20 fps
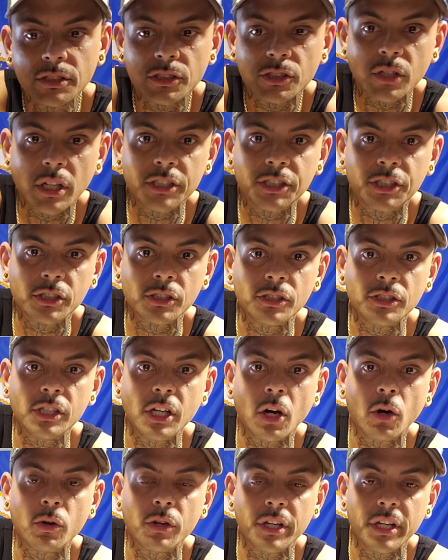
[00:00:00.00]
So as you'll
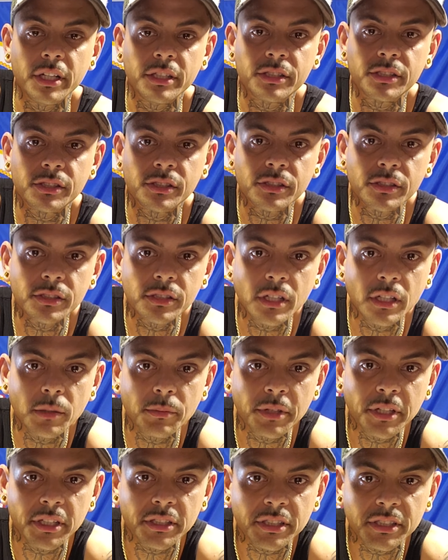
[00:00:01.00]
notice, let
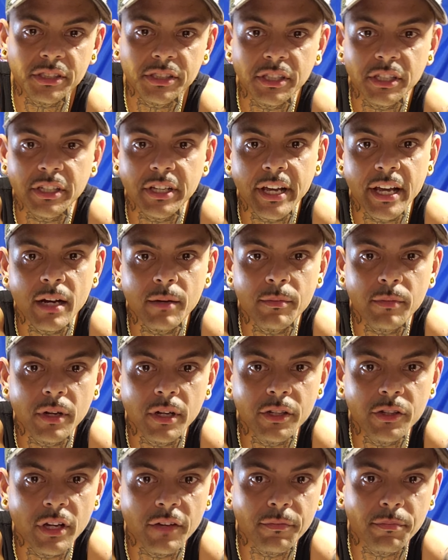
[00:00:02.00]
me get this in the
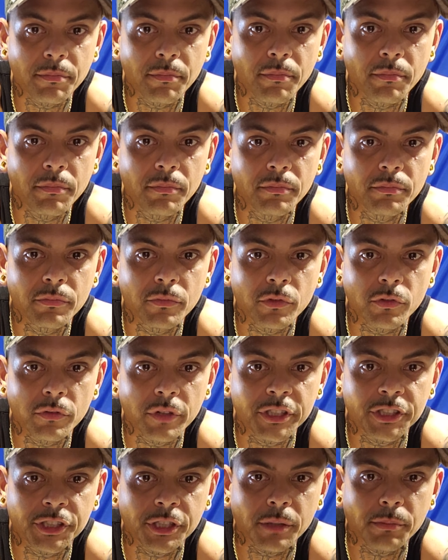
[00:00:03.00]
camera, you have
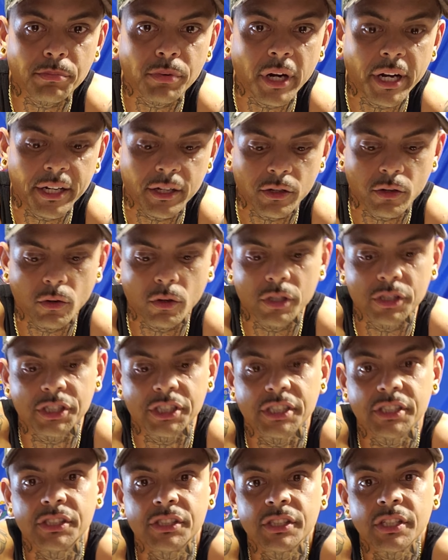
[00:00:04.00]
richer, brighter
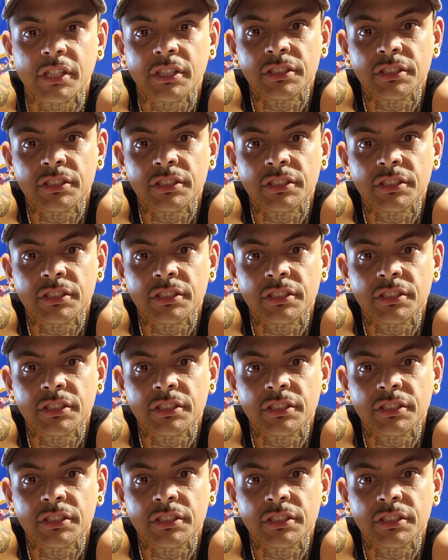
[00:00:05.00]
oranges,